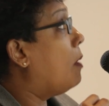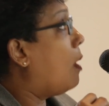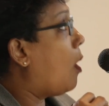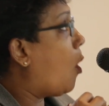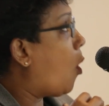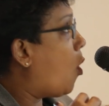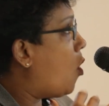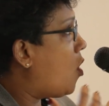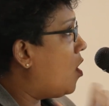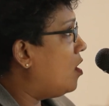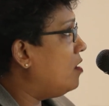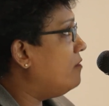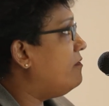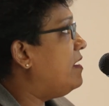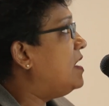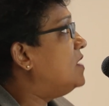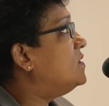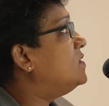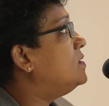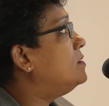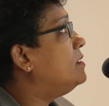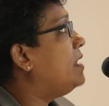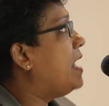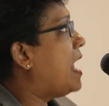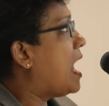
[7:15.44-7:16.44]

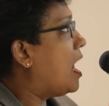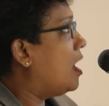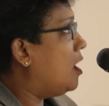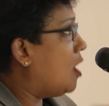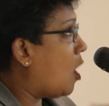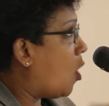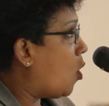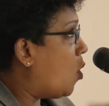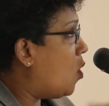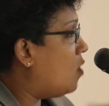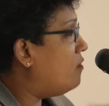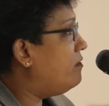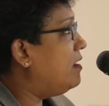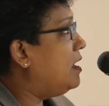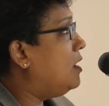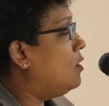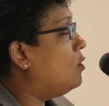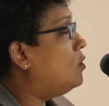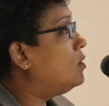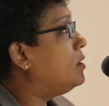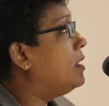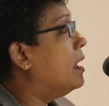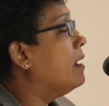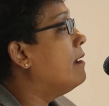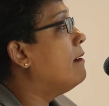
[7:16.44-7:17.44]
Always they are
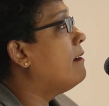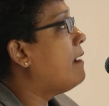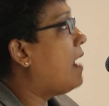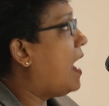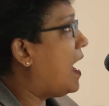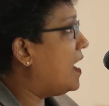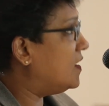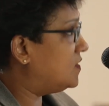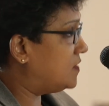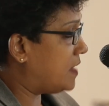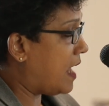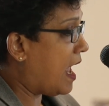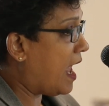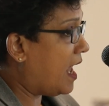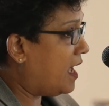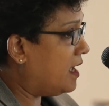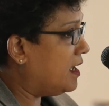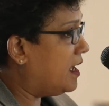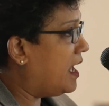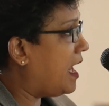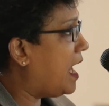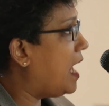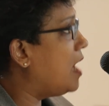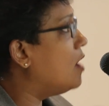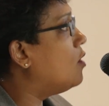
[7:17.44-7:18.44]
overlooked as
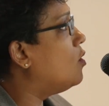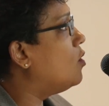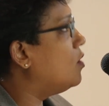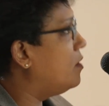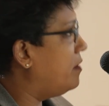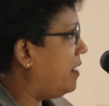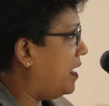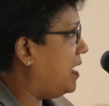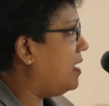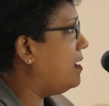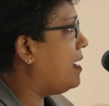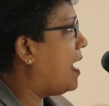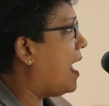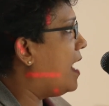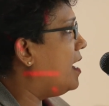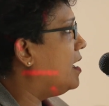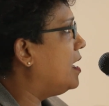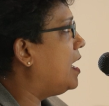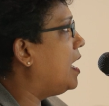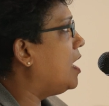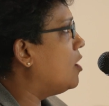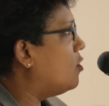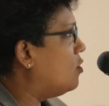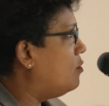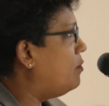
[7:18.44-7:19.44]
algae or green
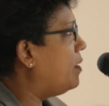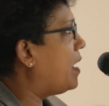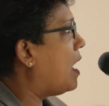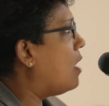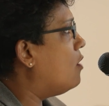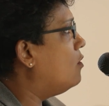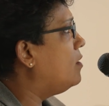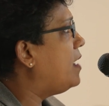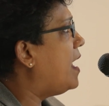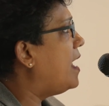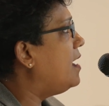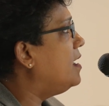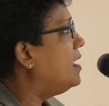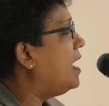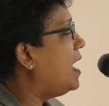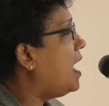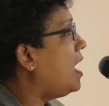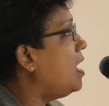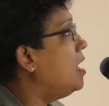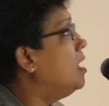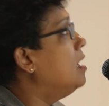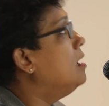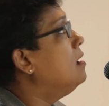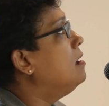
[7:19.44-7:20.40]
algae or brown algae,